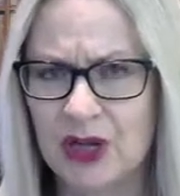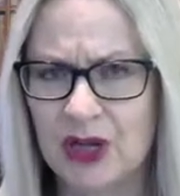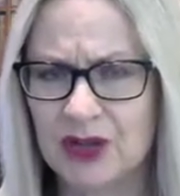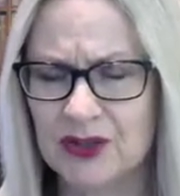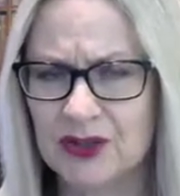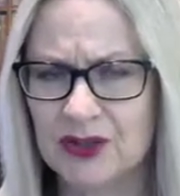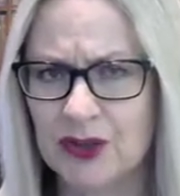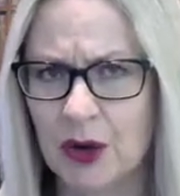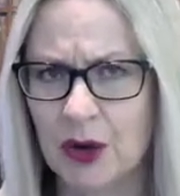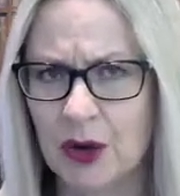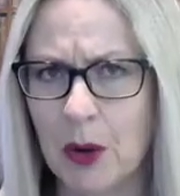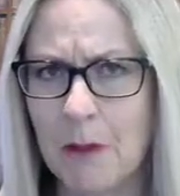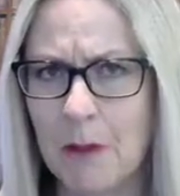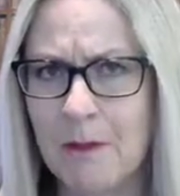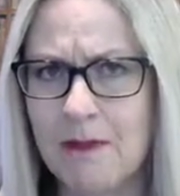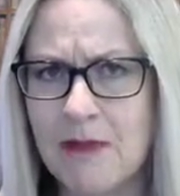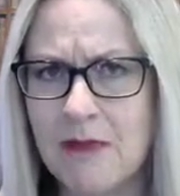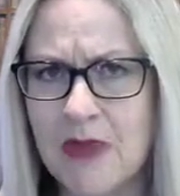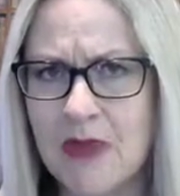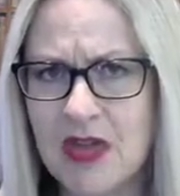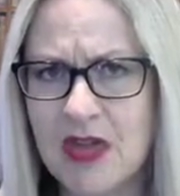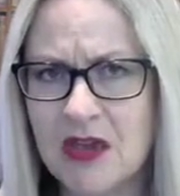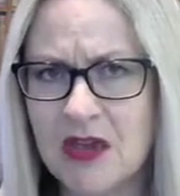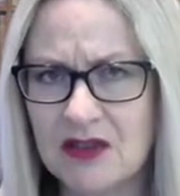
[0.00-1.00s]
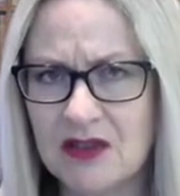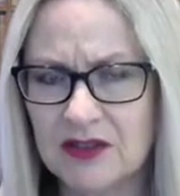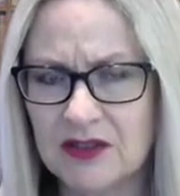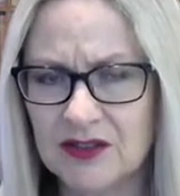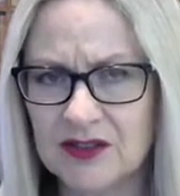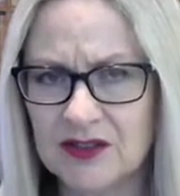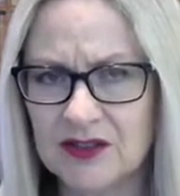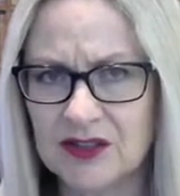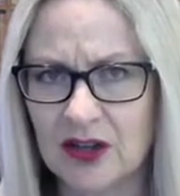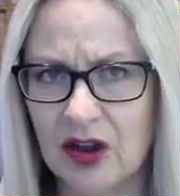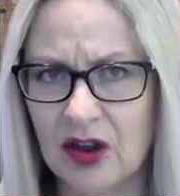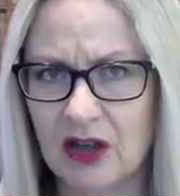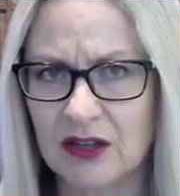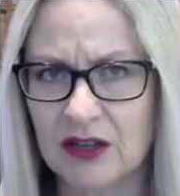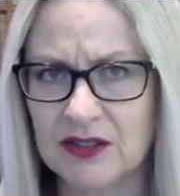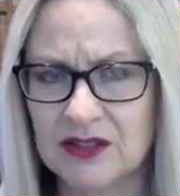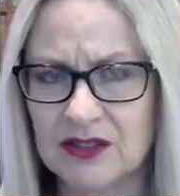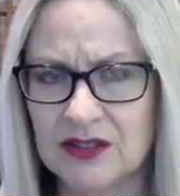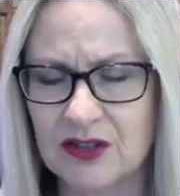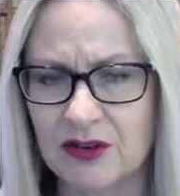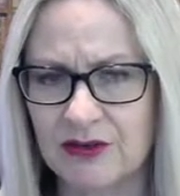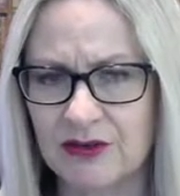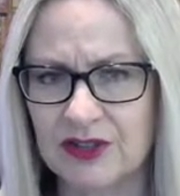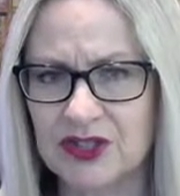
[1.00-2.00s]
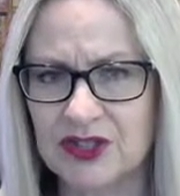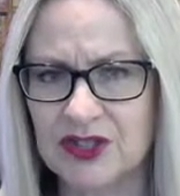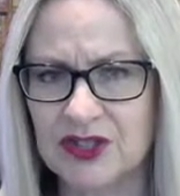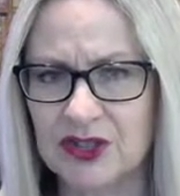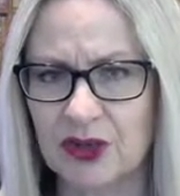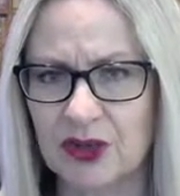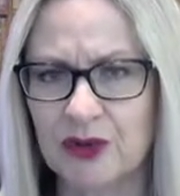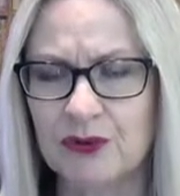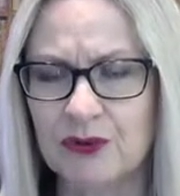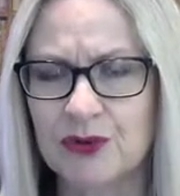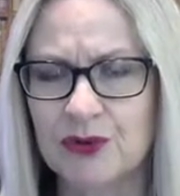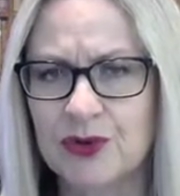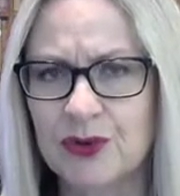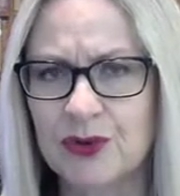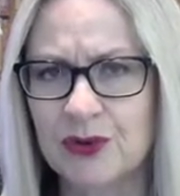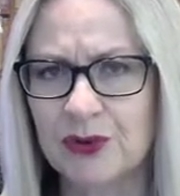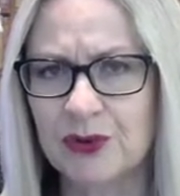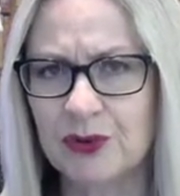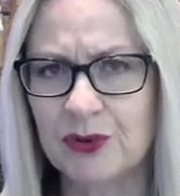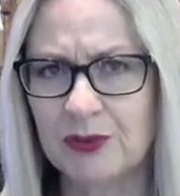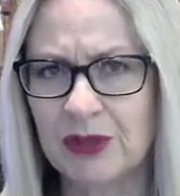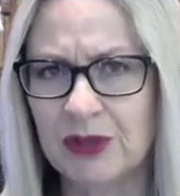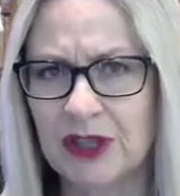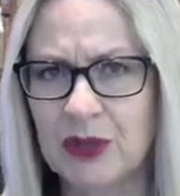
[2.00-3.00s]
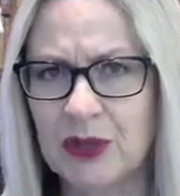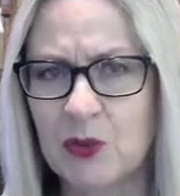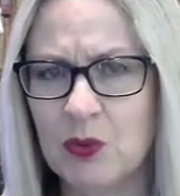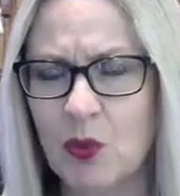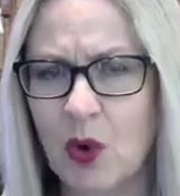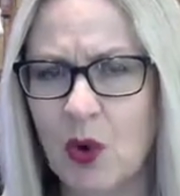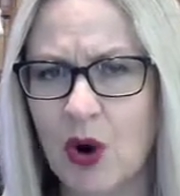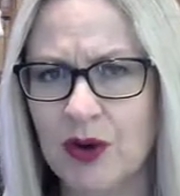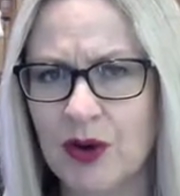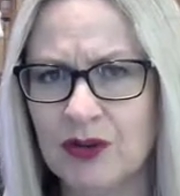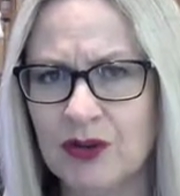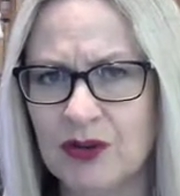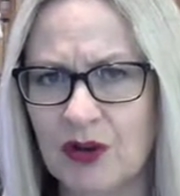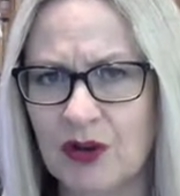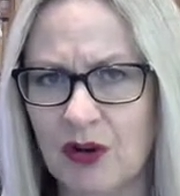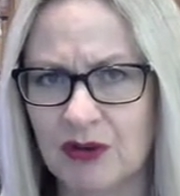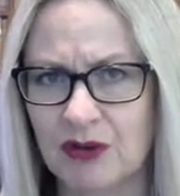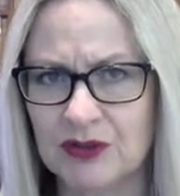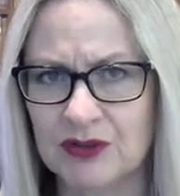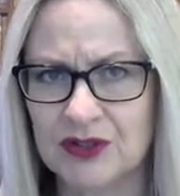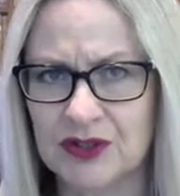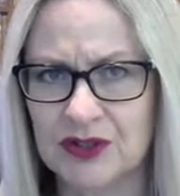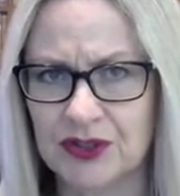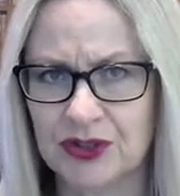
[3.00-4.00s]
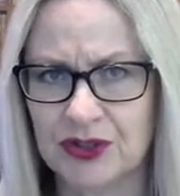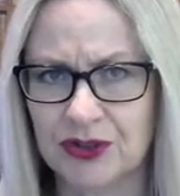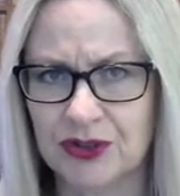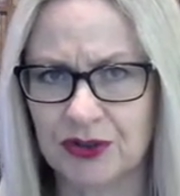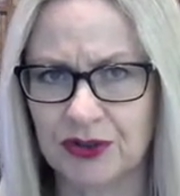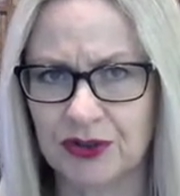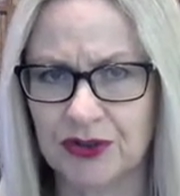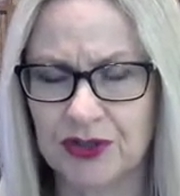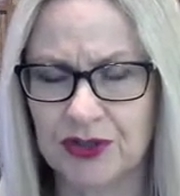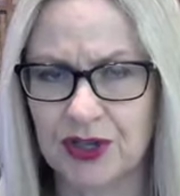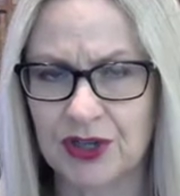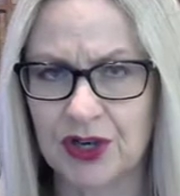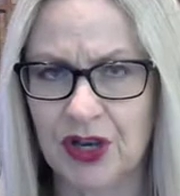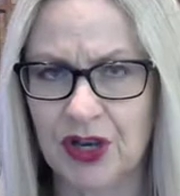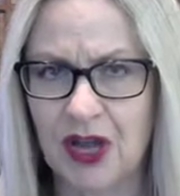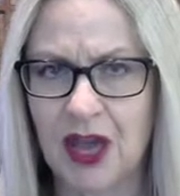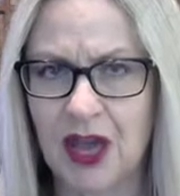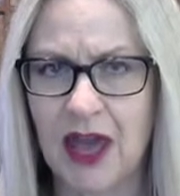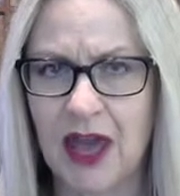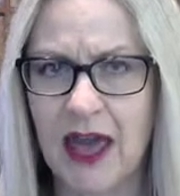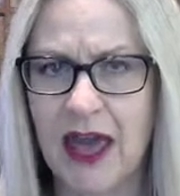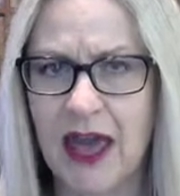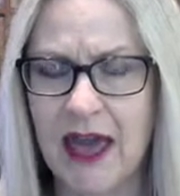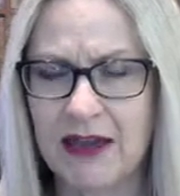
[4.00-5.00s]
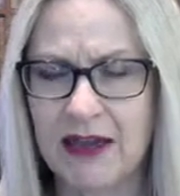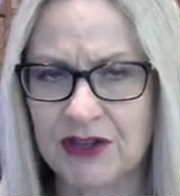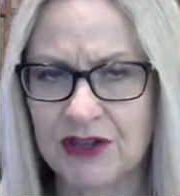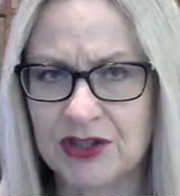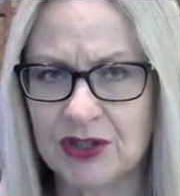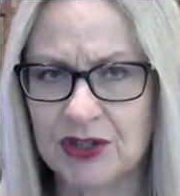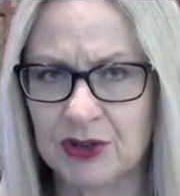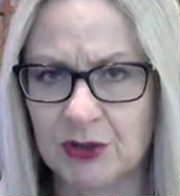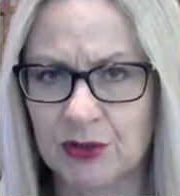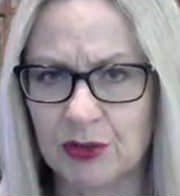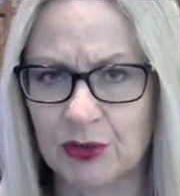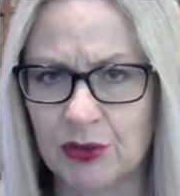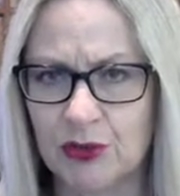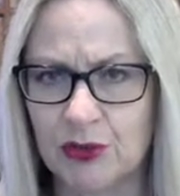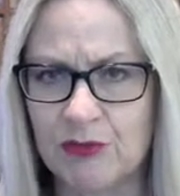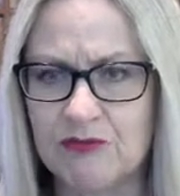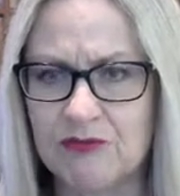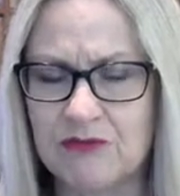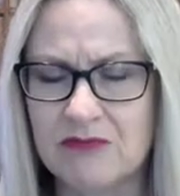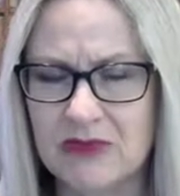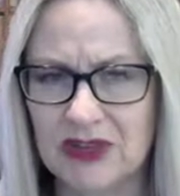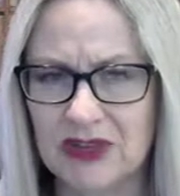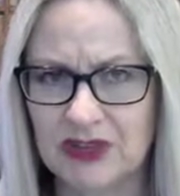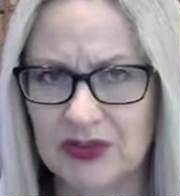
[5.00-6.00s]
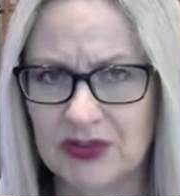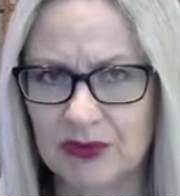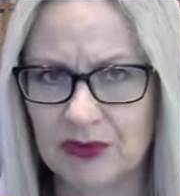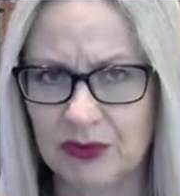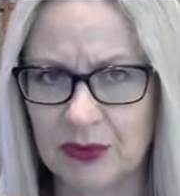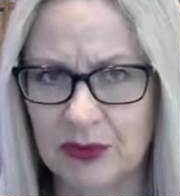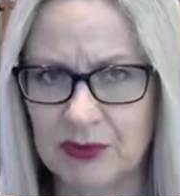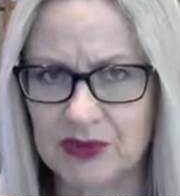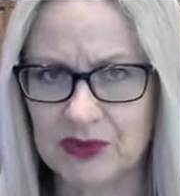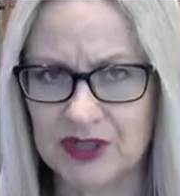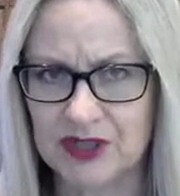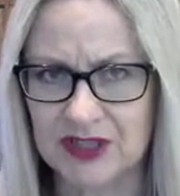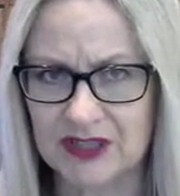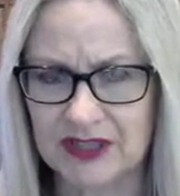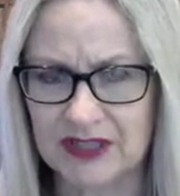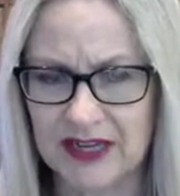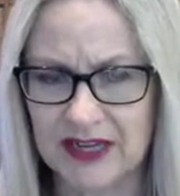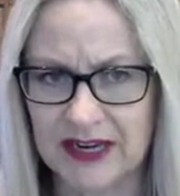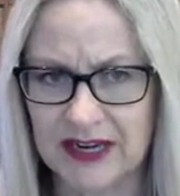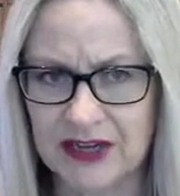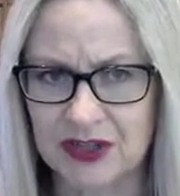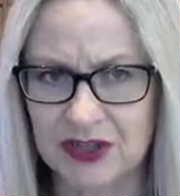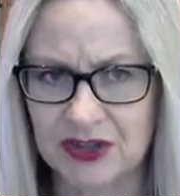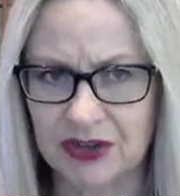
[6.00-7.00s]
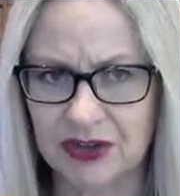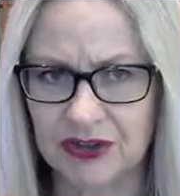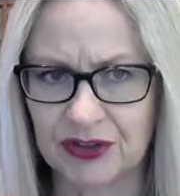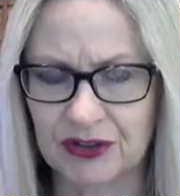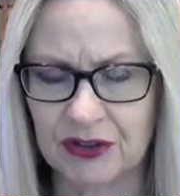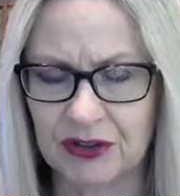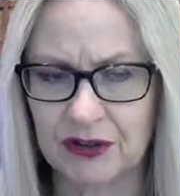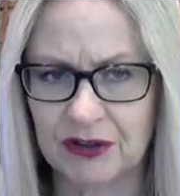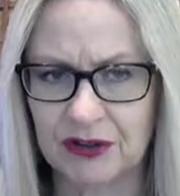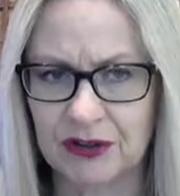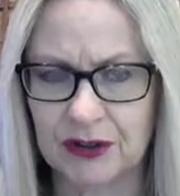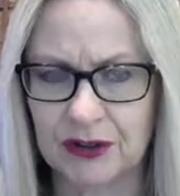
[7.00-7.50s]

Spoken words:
So mere silence of itself normally won't constitute actionable misrepresentation.